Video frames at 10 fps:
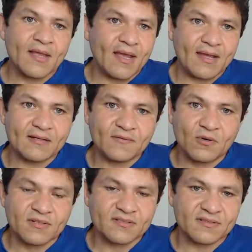And of
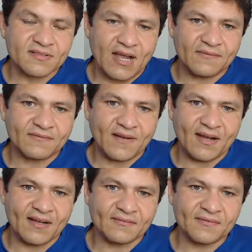course, in the top
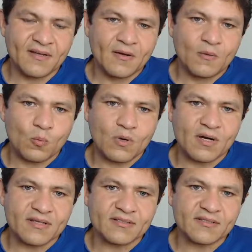five
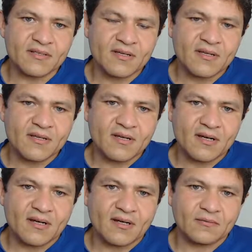was
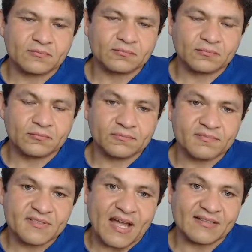uh,
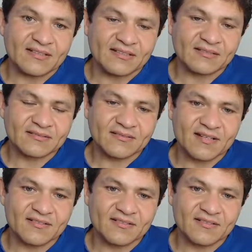Sanda, right?